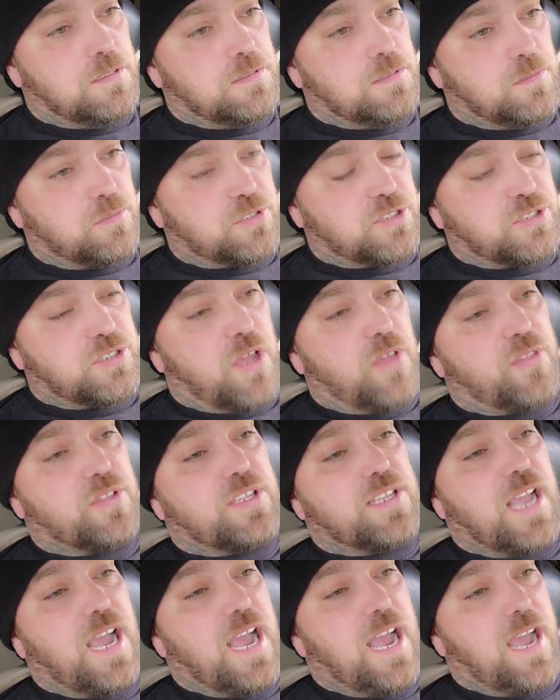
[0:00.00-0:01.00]
There was another
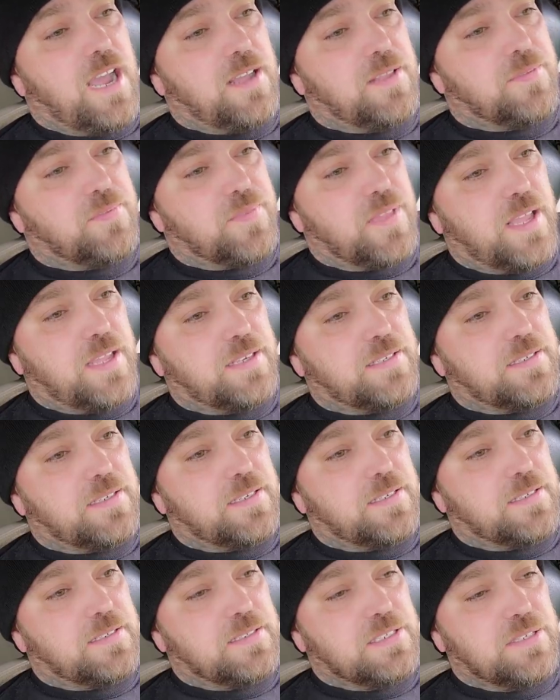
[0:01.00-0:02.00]
guy that
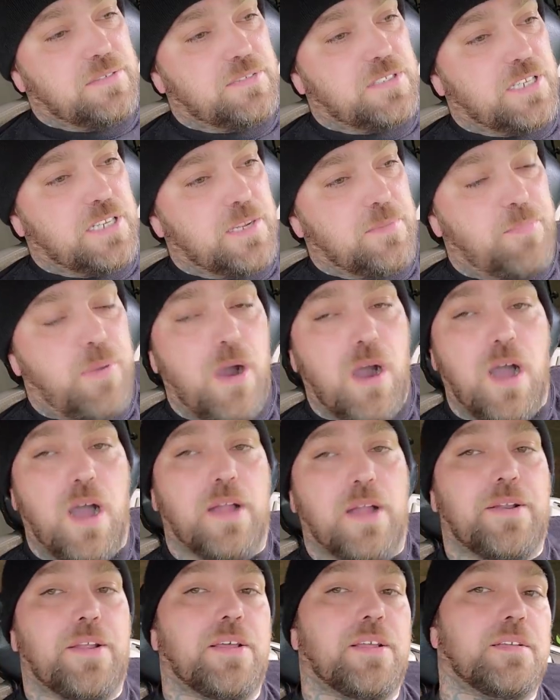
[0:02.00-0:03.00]
lived in a
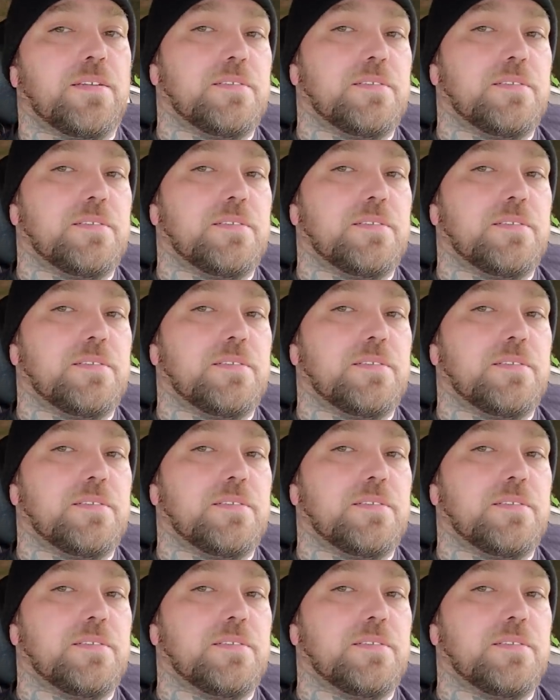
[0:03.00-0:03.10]
pod